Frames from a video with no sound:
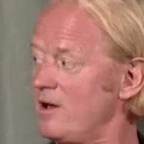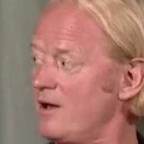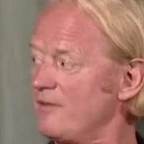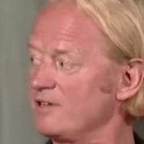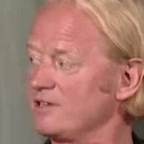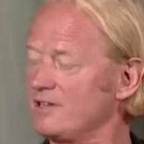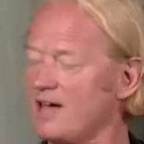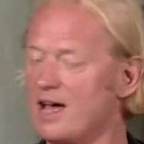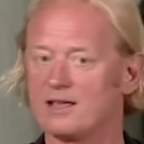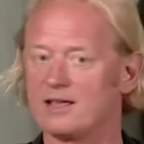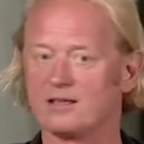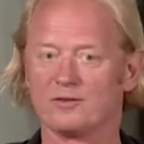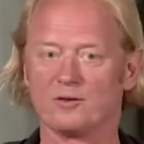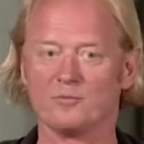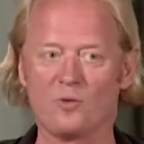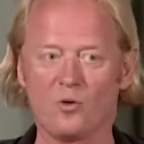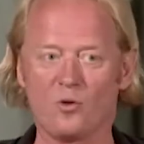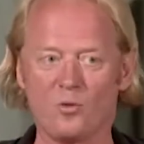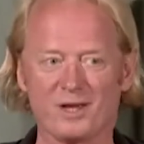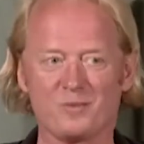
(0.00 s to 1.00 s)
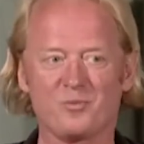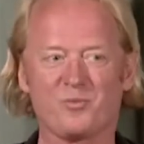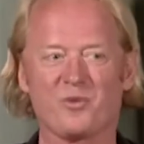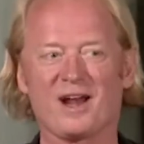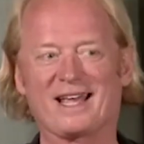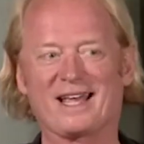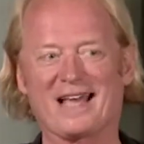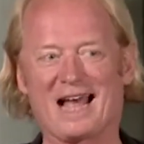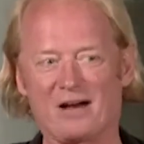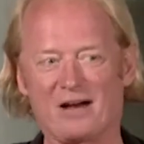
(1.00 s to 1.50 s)
you know, every day. The more we can
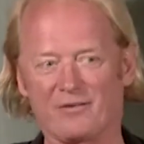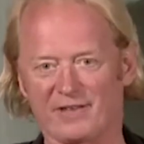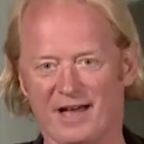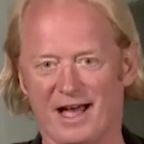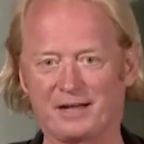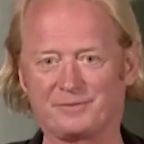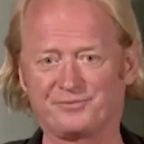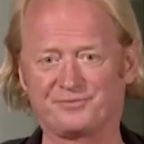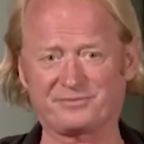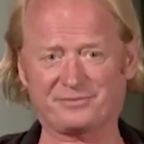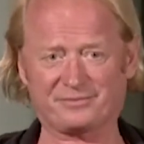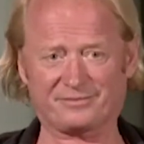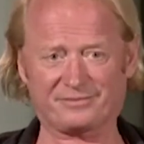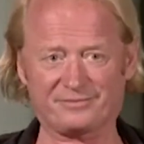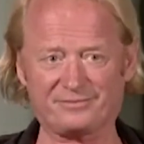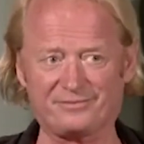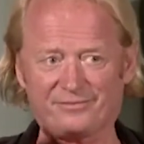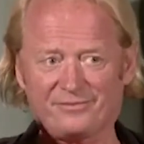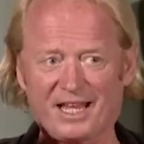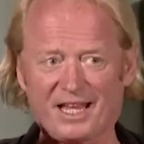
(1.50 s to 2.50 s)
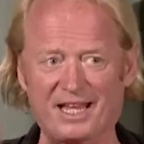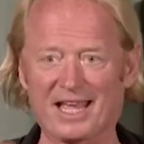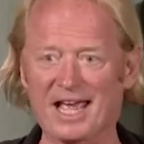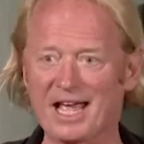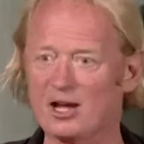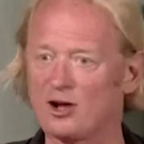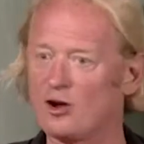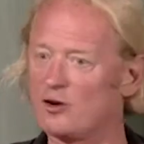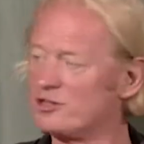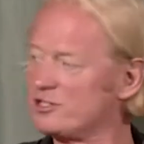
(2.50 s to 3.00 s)
break out of that,
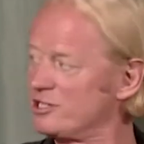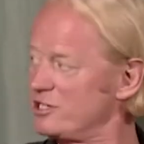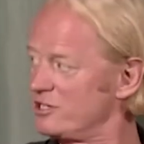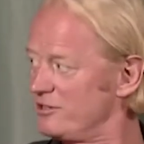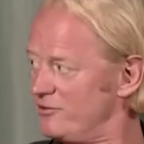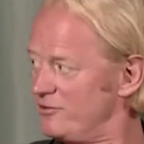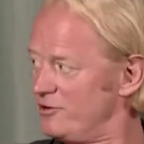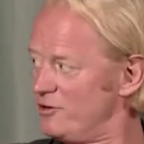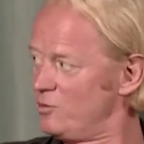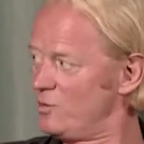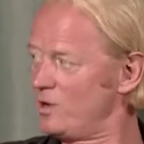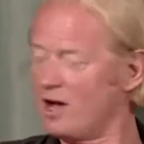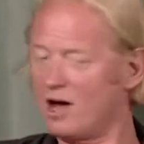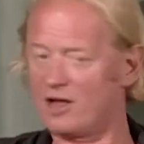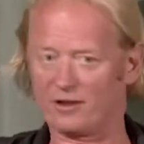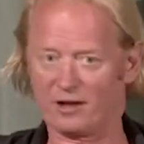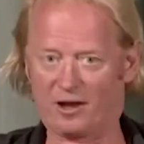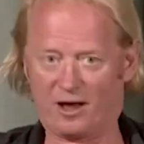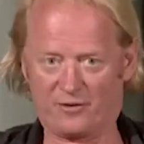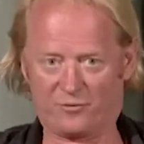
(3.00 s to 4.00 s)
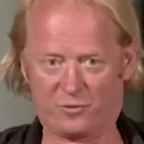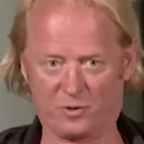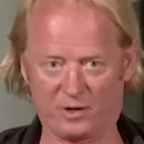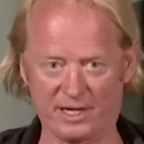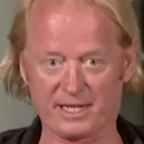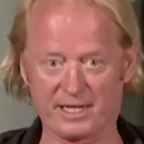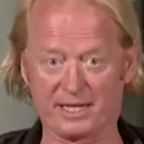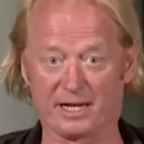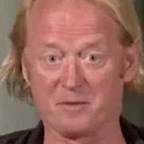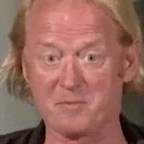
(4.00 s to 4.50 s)
get conscious of who we are, the life
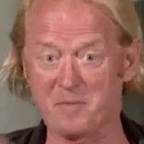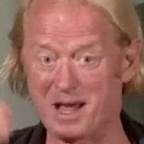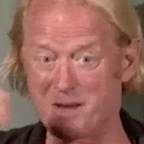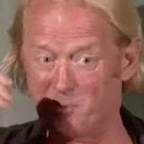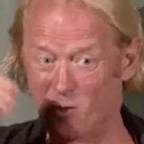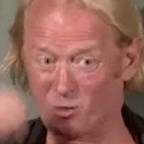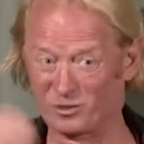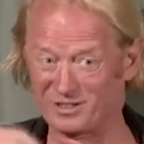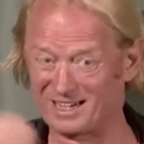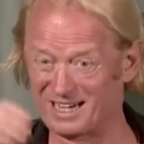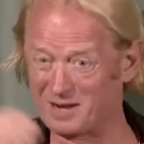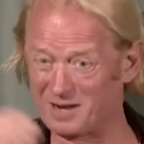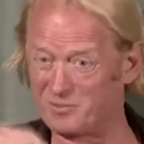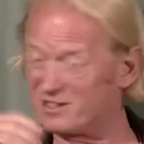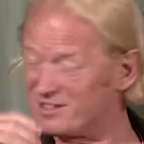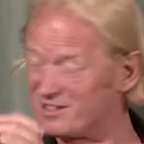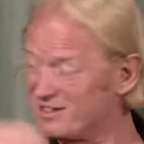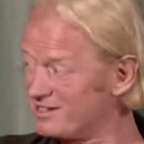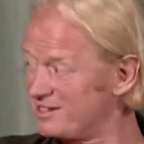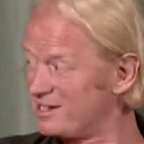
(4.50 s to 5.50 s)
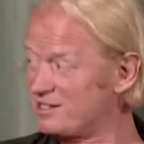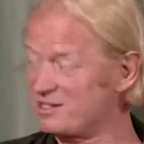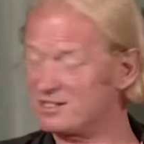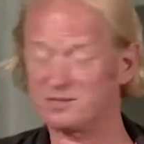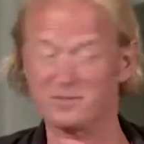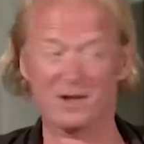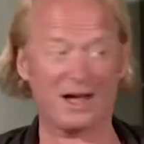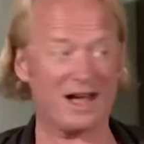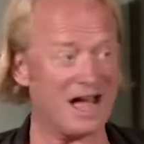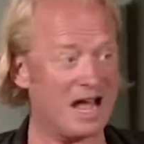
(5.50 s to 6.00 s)
we're leading, and make more deliberate
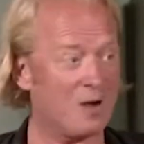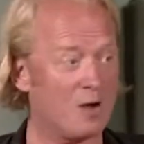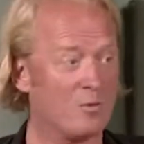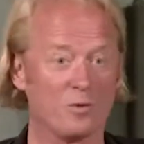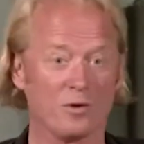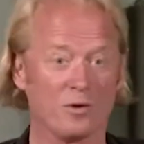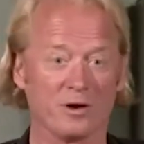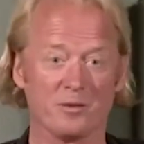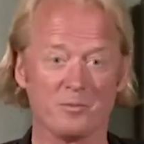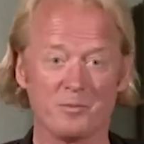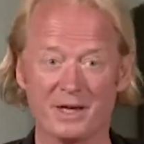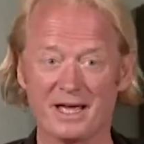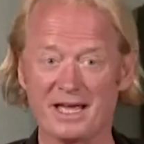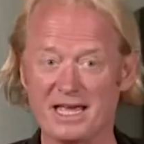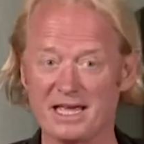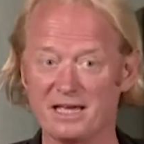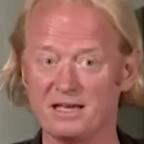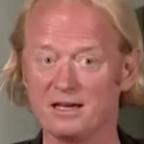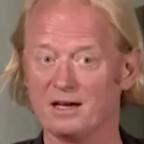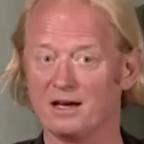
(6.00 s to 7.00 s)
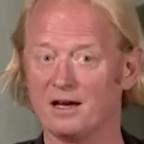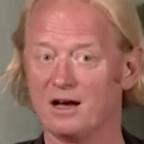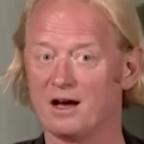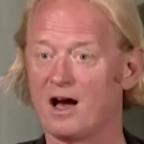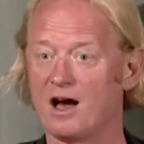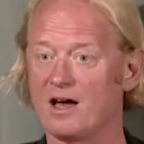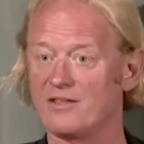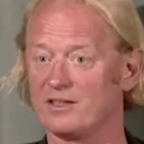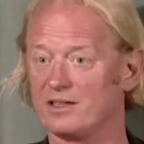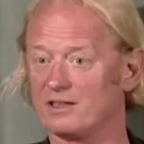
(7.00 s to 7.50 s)
decisions about how we want to be,
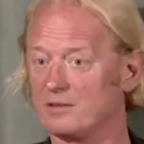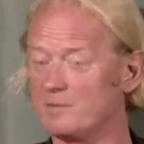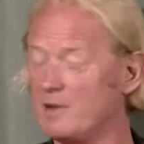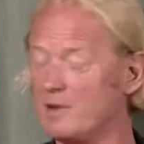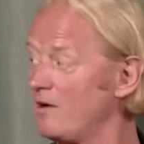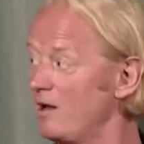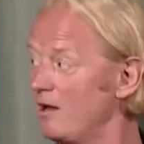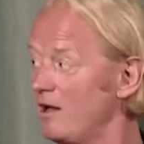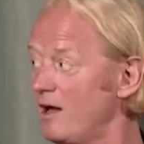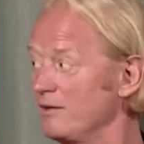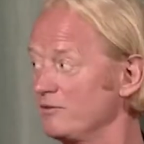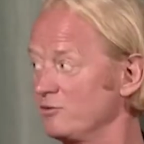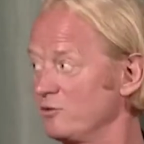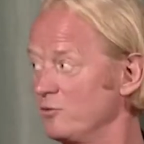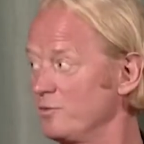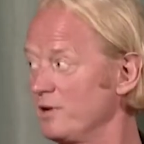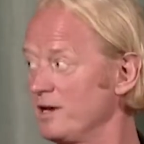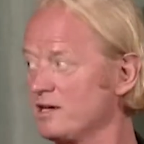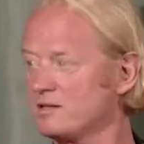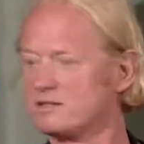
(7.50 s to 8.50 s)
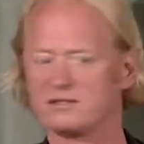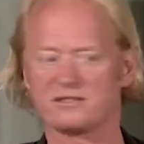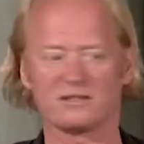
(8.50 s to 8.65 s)
I think the better our lives will be.